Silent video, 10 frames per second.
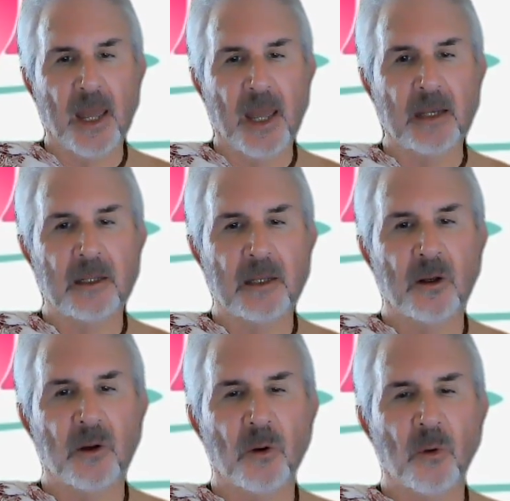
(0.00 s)
And
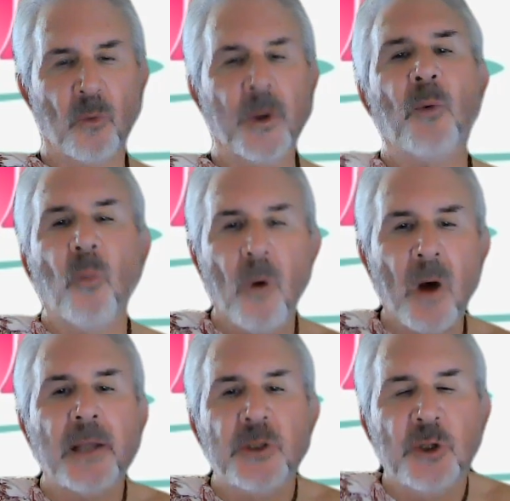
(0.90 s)
we
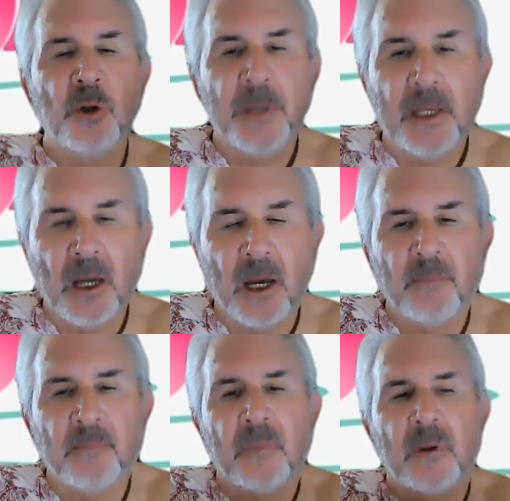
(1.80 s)
want to
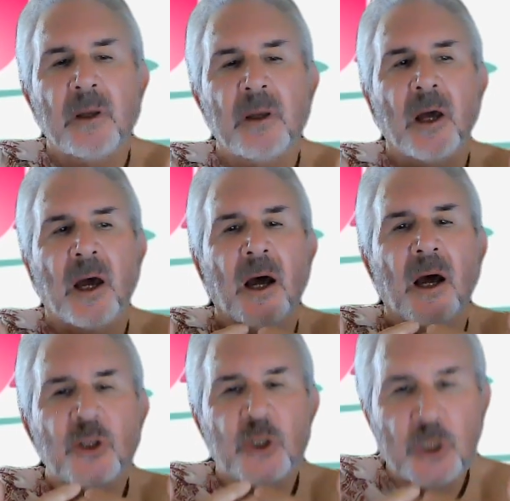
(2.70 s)
become
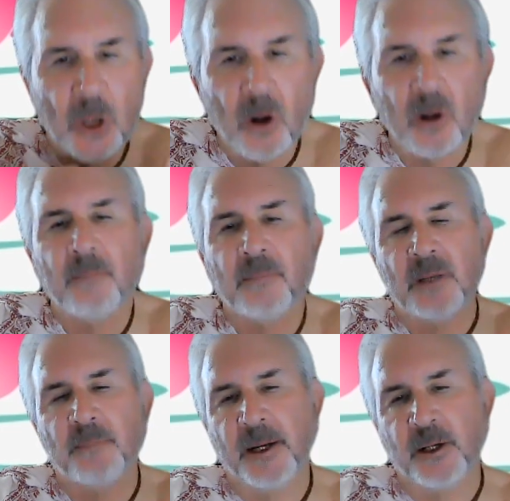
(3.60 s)
charmed
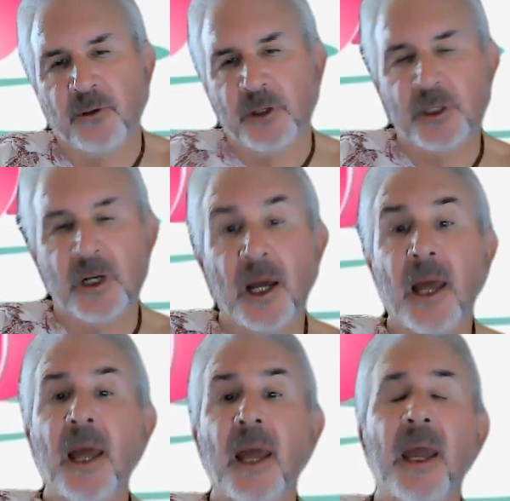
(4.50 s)
by Krishna.
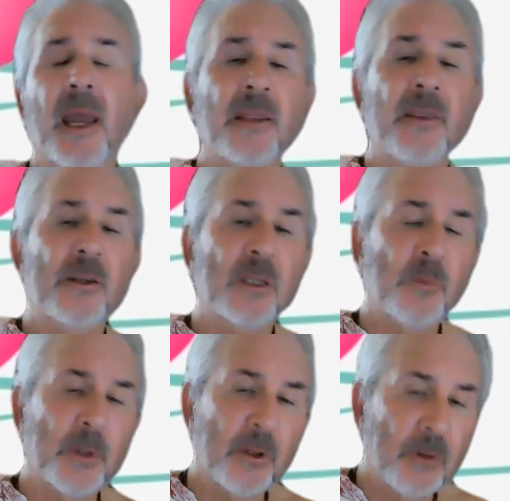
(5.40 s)
And this is
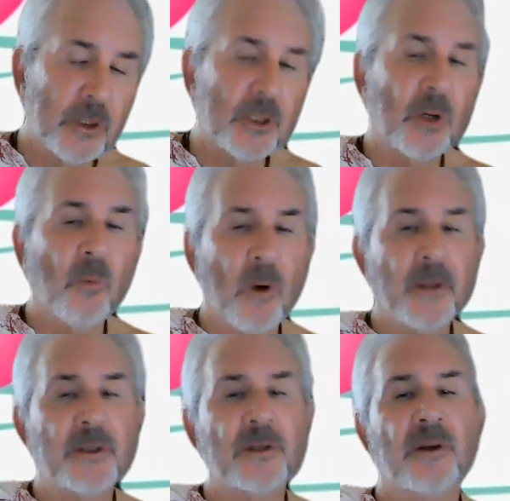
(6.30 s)
what Krishna
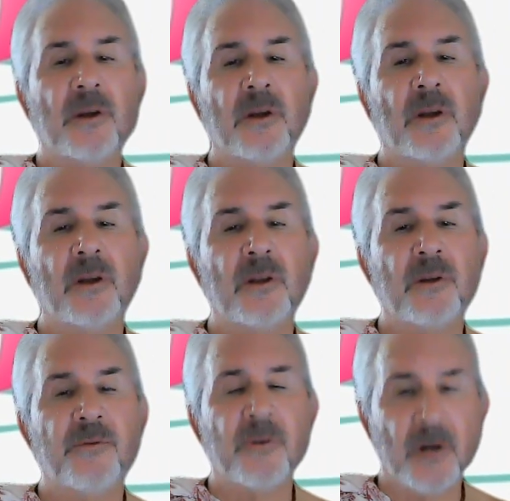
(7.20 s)
wants
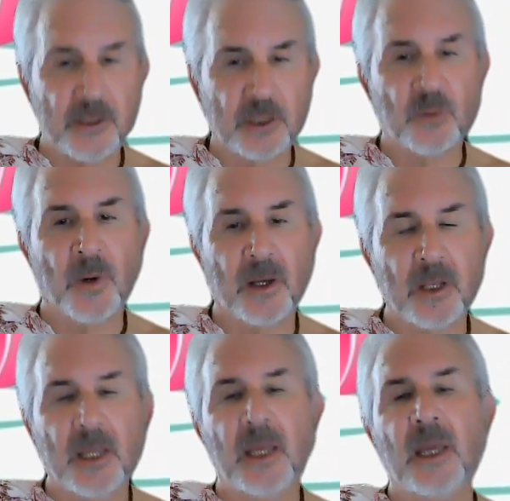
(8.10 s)
for us as
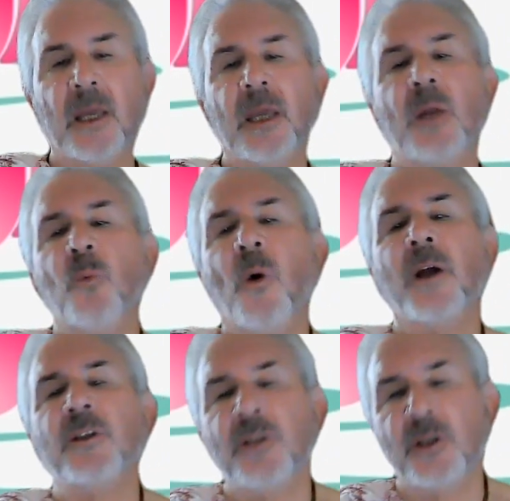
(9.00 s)
well. He
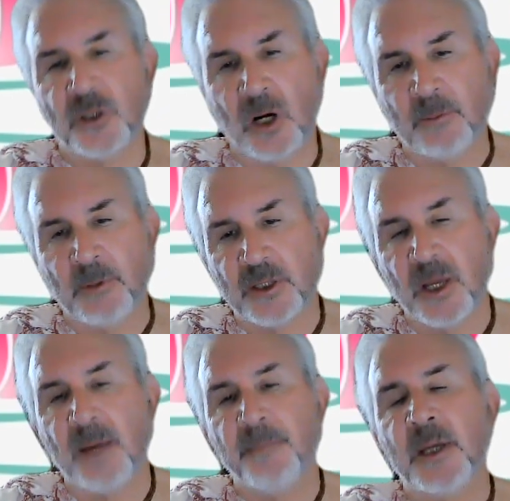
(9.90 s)
wants to charm
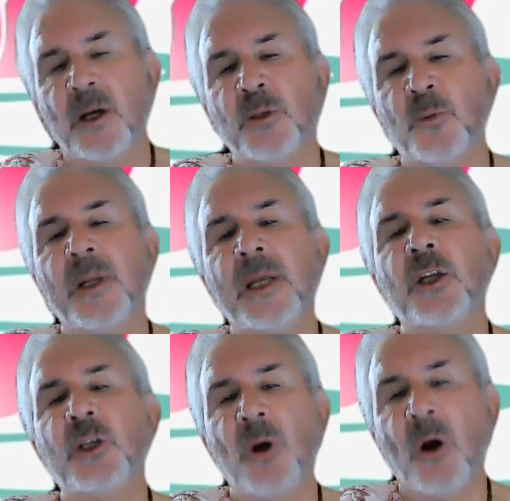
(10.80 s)
us because when he
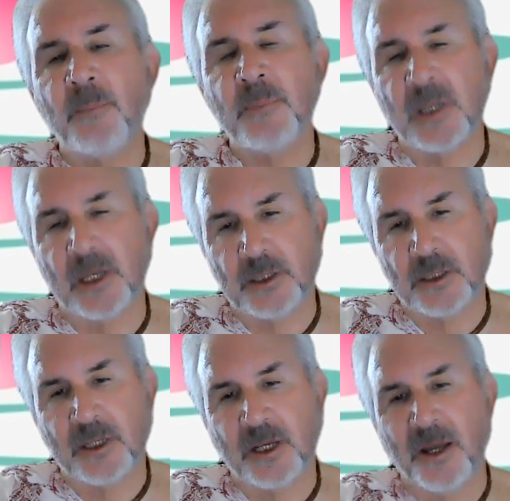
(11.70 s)
charms
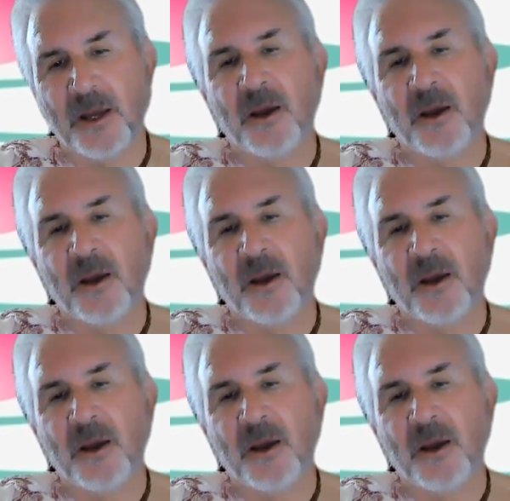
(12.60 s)
us,